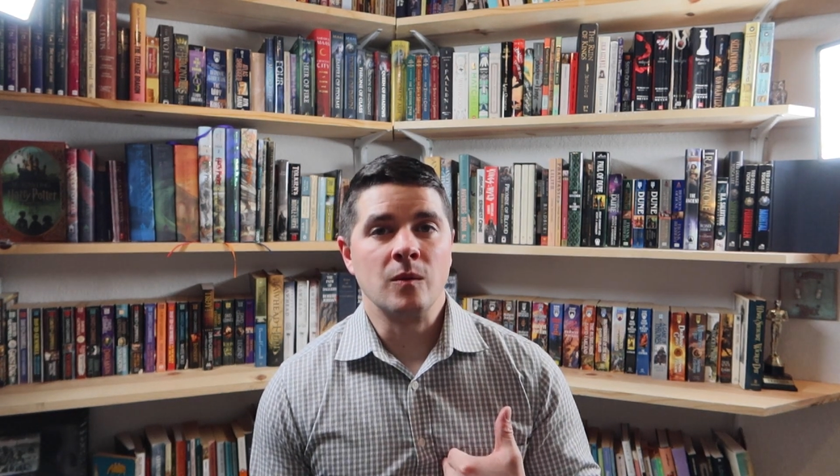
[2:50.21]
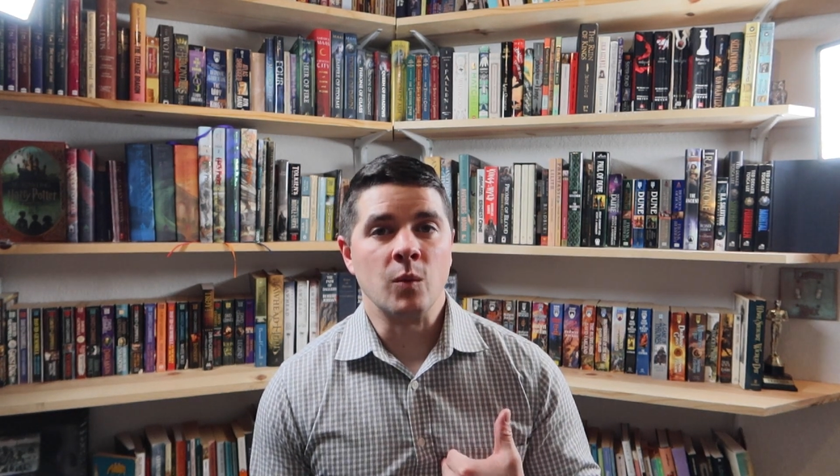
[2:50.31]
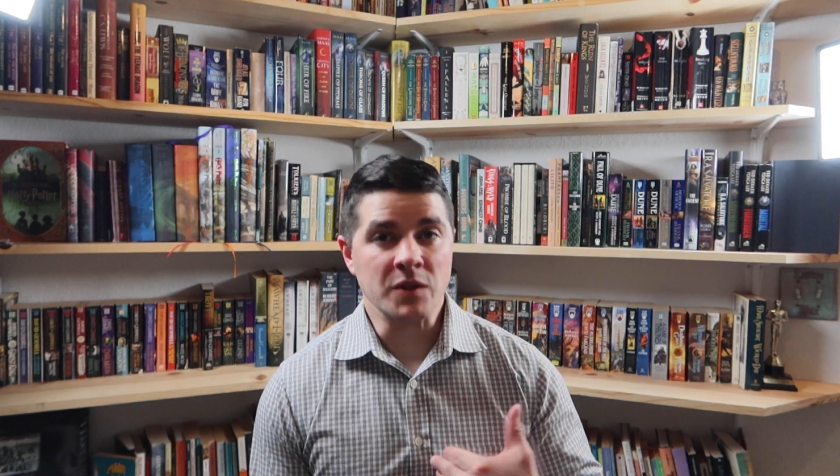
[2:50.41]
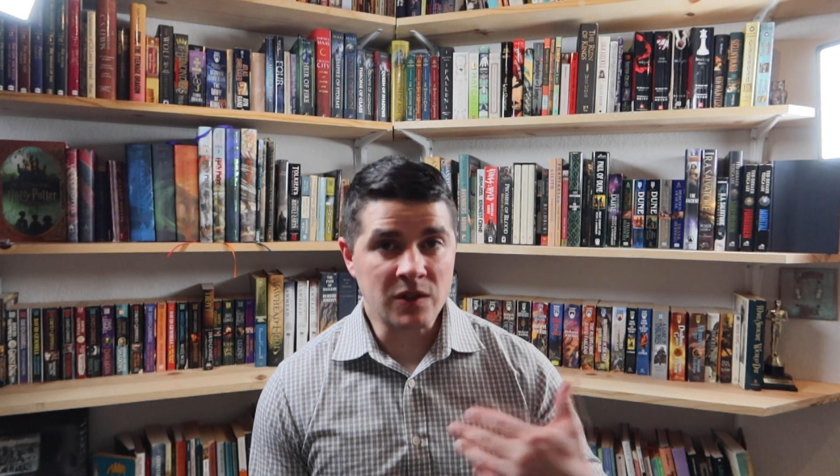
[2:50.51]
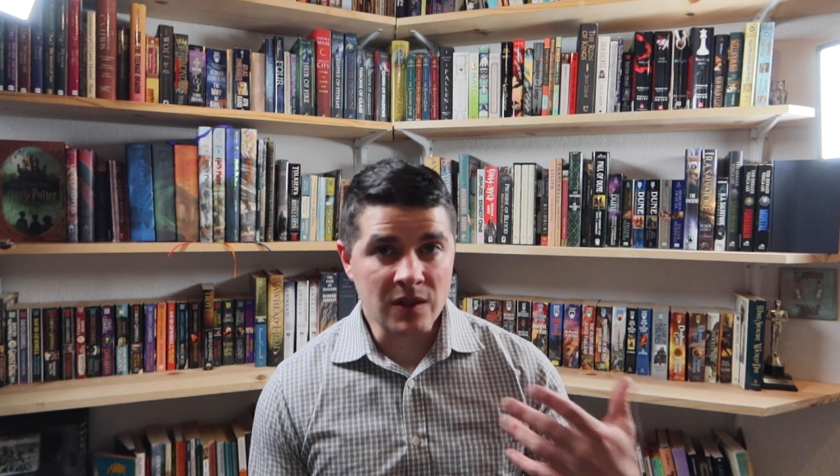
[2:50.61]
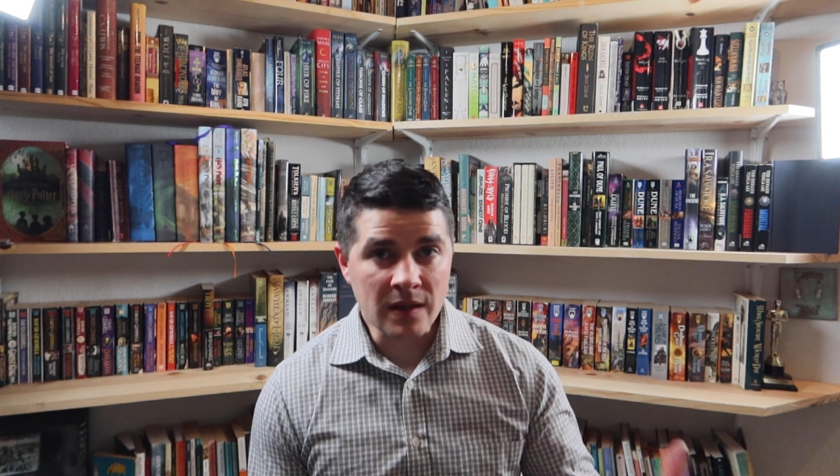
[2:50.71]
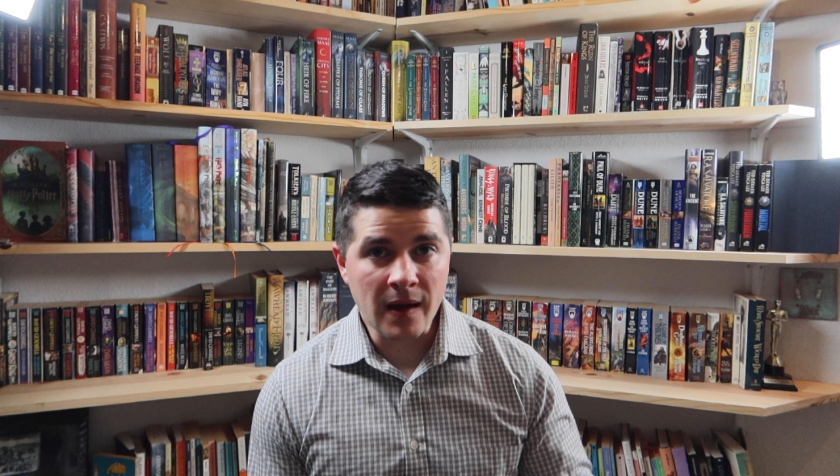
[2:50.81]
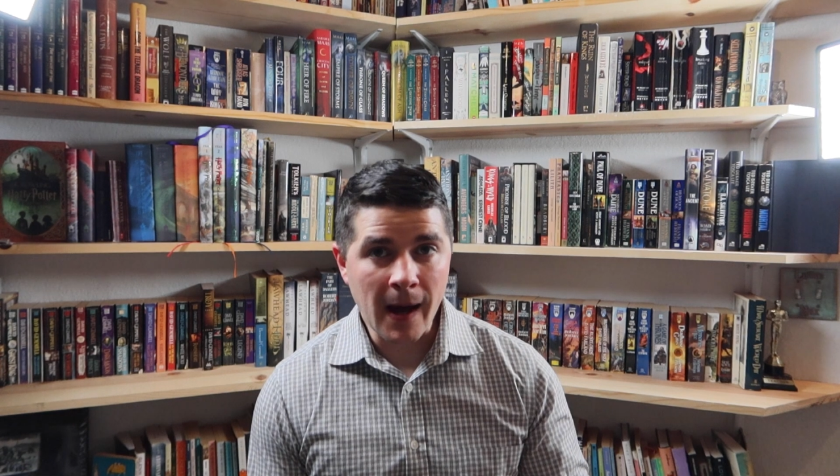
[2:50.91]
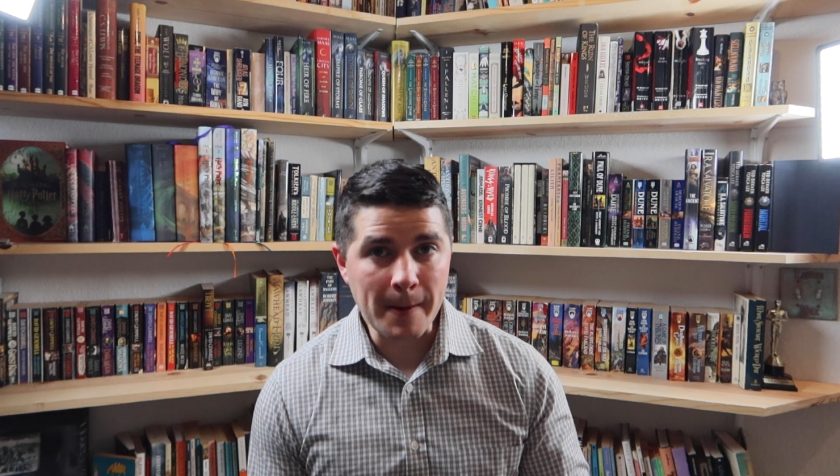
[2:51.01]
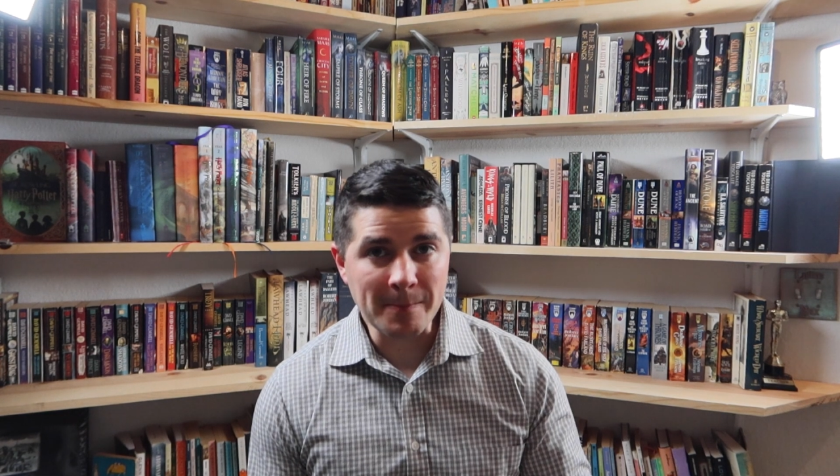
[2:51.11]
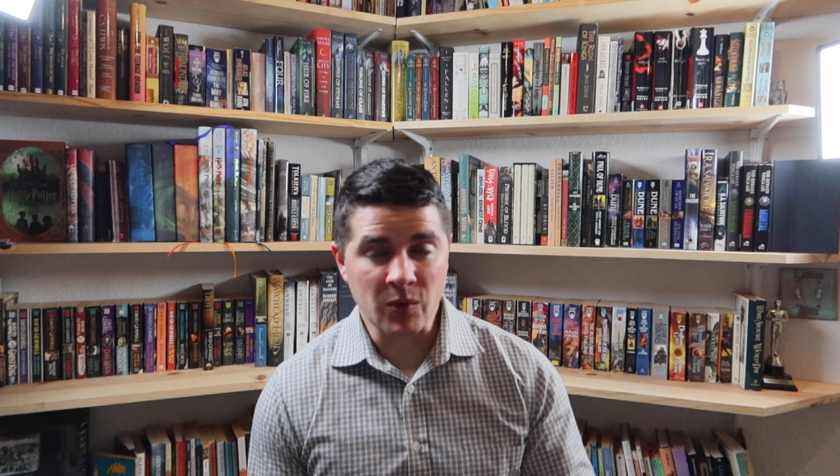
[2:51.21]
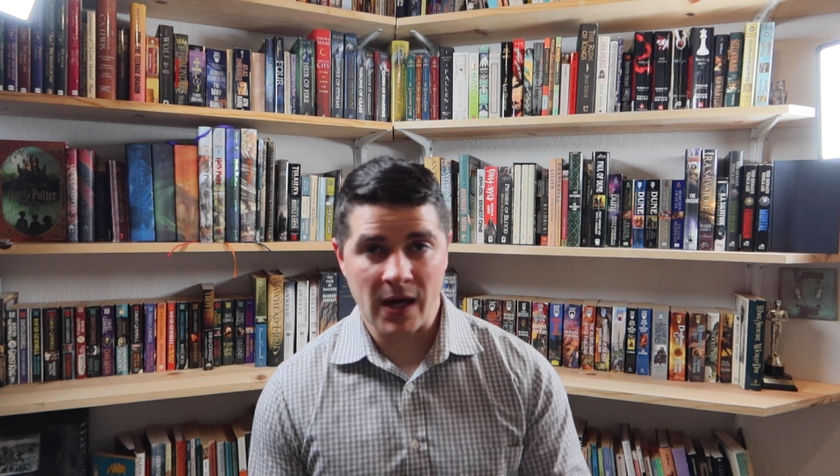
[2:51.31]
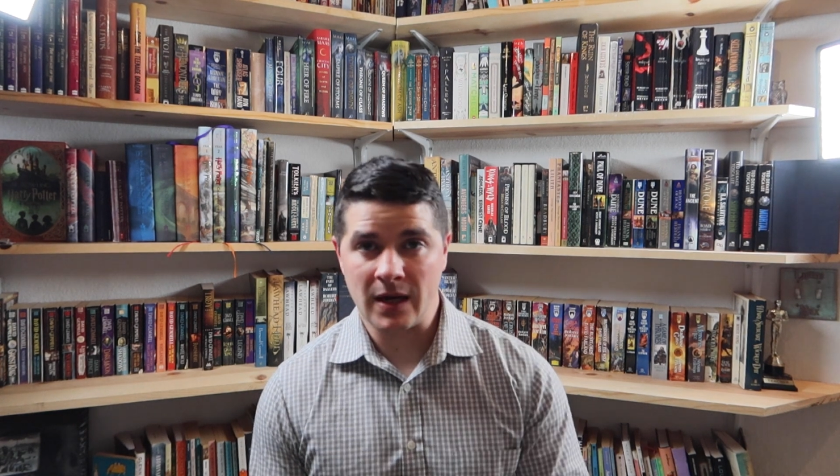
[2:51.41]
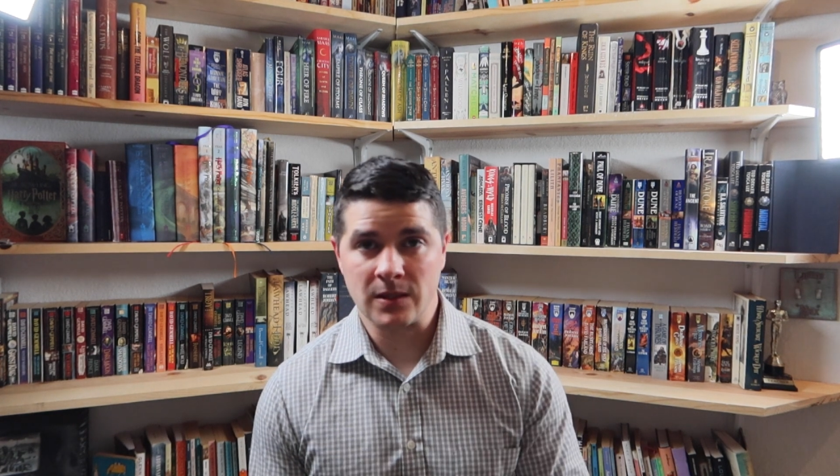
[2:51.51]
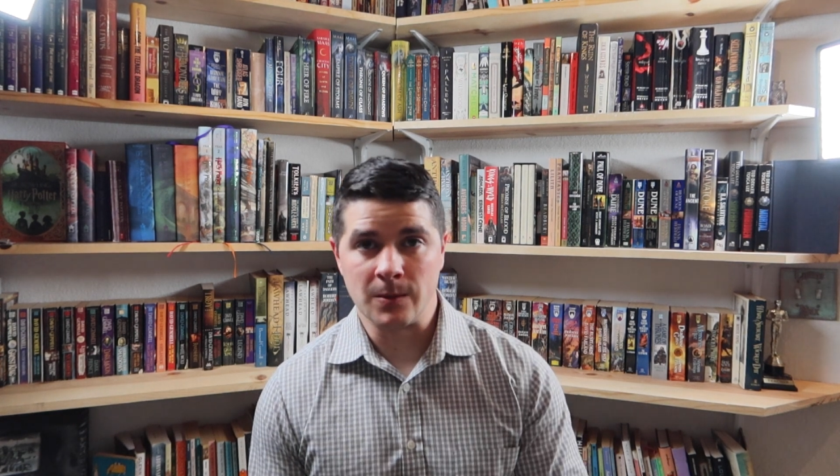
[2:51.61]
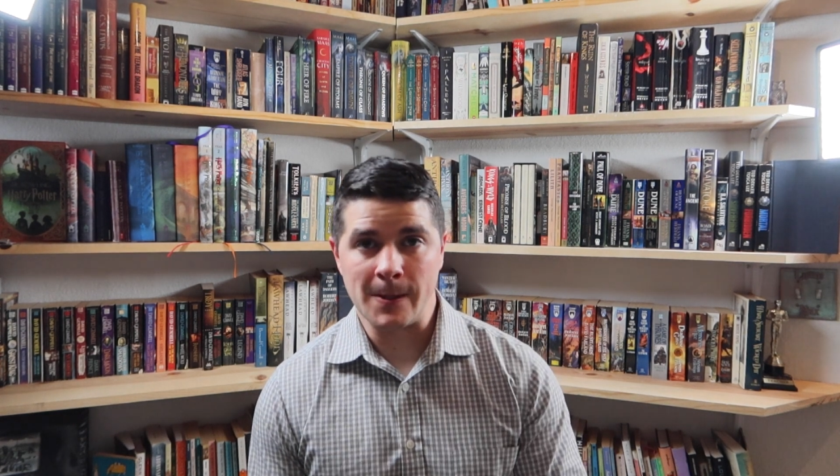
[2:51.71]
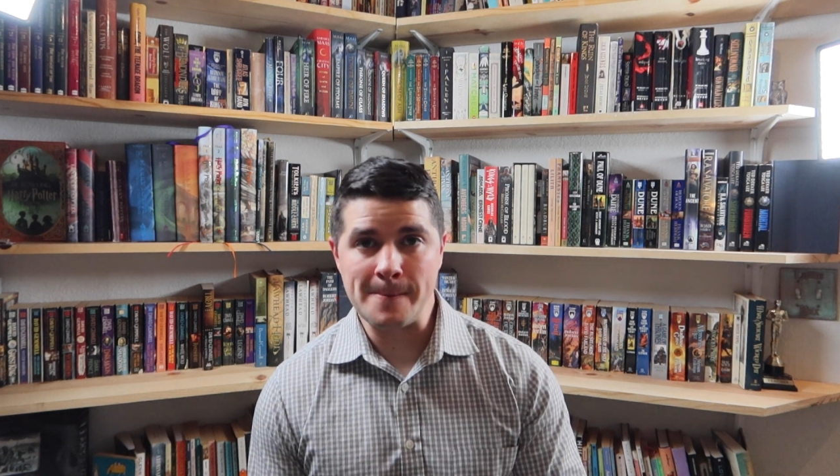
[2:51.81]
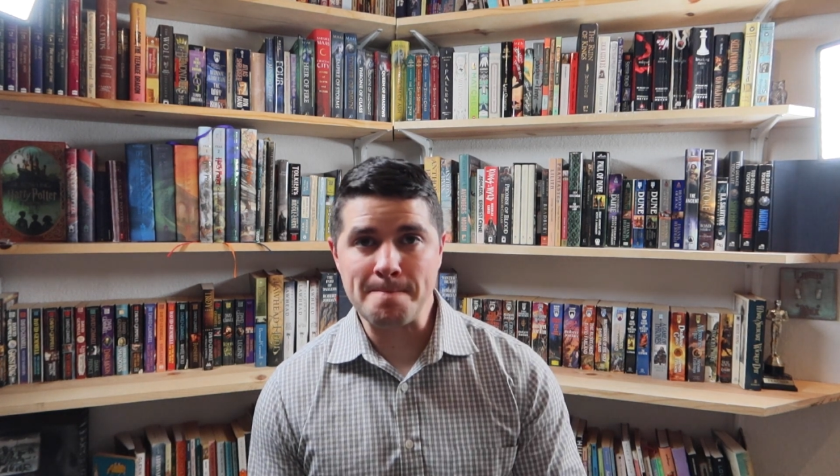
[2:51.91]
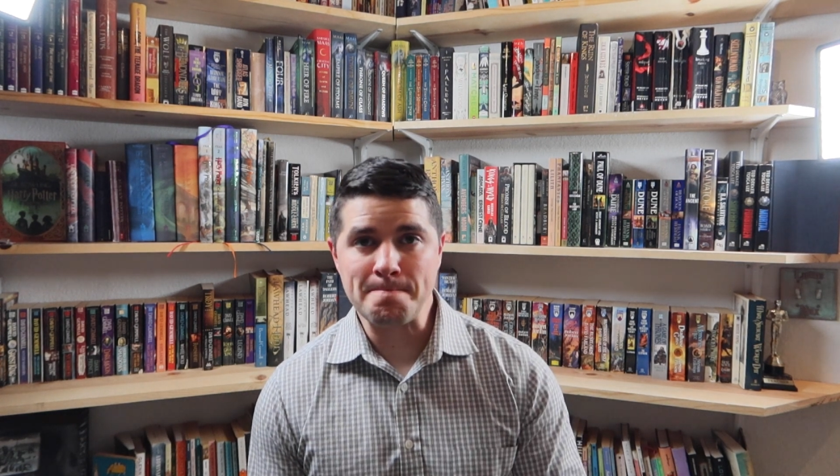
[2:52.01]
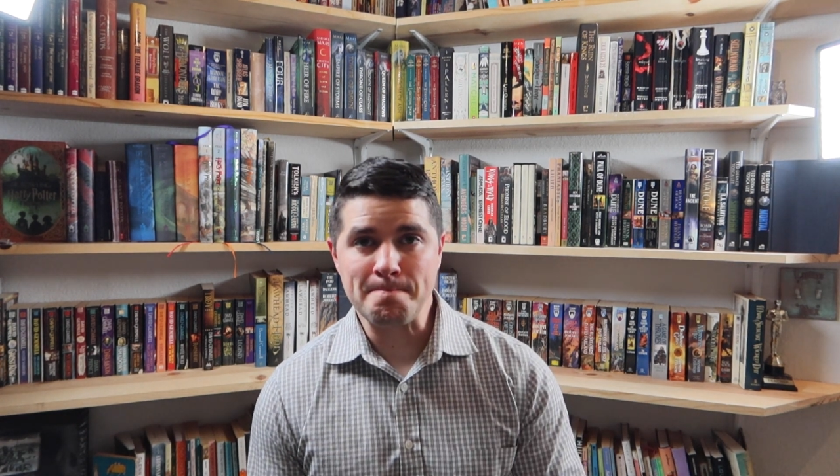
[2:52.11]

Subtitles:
would see that, react to it,